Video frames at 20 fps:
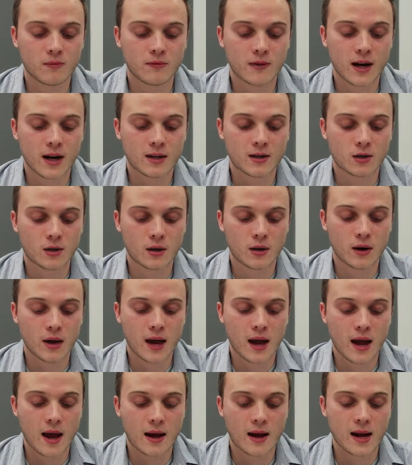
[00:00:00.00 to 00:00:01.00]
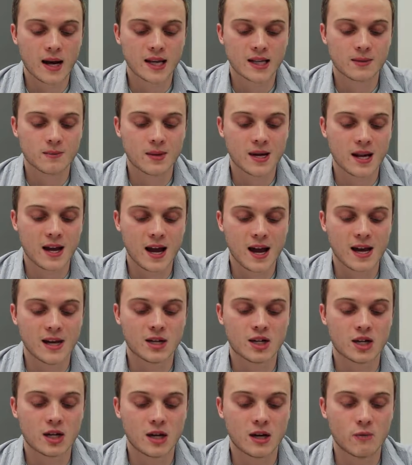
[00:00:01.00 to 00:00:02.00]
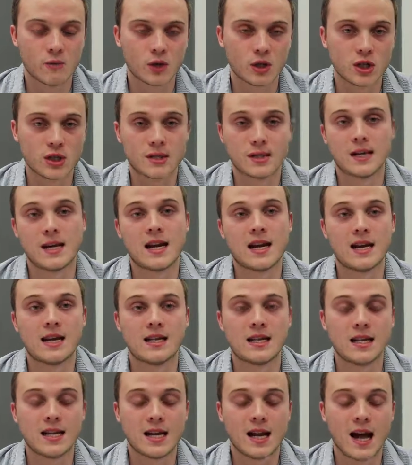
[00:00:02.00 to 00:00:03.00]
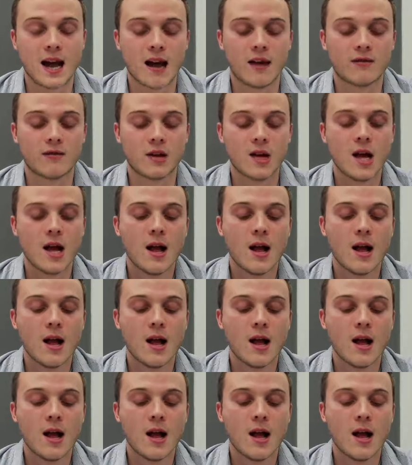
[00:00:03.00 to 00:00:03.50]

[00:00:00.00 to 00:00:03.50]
Pfizer, and SPHT, which is an ETF.